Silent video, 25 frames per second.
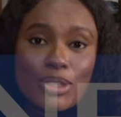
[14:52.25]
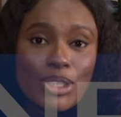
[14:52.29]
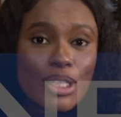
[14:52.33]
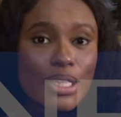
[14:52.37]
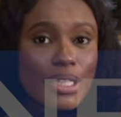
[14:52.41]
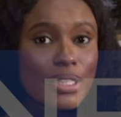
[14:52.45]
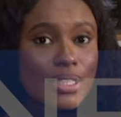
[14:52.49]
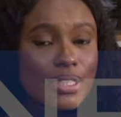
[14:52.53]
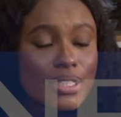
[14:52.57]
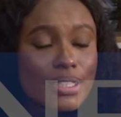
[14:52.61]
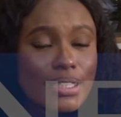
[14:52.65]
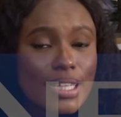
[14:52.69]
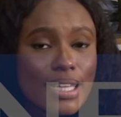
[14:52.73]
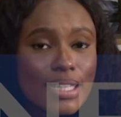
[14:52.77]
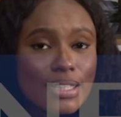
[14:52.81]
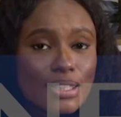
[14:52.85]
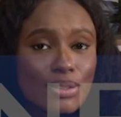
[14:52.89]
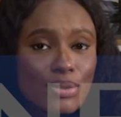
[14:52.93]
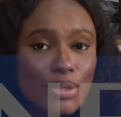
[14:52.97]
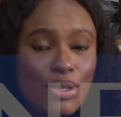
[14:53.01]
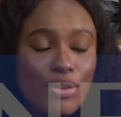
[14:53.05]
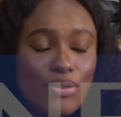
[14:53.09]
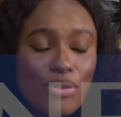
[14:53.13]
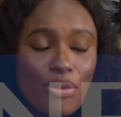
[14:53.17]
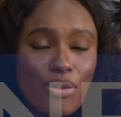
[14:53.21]
Join us
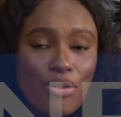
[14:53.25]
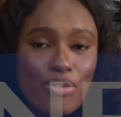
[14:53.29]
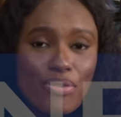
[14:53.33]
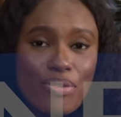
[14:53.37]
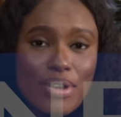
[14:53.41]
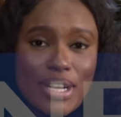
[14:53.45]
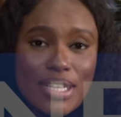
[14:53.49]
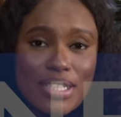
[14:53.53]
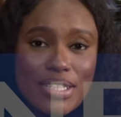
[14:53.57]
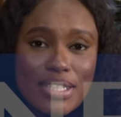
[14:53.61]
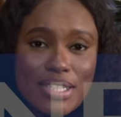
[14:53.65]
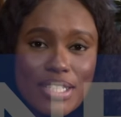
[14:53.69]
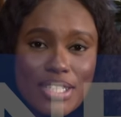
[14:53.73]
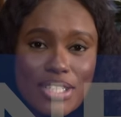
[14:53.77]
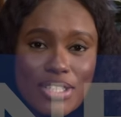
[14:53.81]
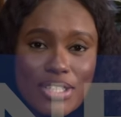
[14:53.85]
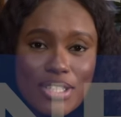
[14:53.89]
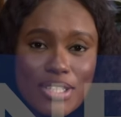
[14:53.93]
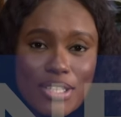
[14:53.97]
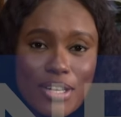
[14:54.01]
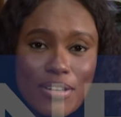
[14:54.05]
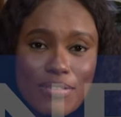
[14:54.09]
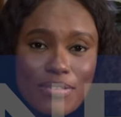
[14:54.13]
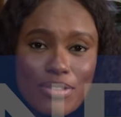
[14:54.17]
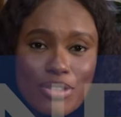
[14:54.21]
next week for a fresh
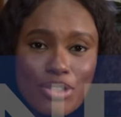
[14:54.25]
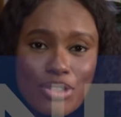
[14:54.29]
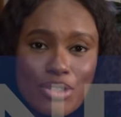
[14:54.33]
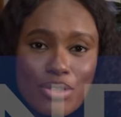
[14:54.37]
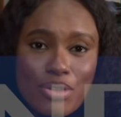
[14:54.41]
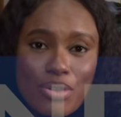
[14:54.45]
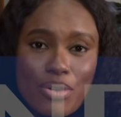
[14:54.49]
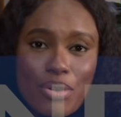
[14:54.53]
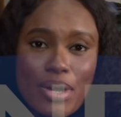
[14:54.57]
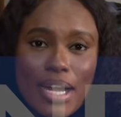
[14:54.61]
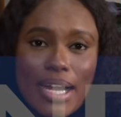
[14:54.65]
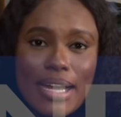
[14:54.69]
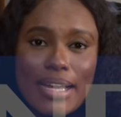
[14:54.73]
edition of the show.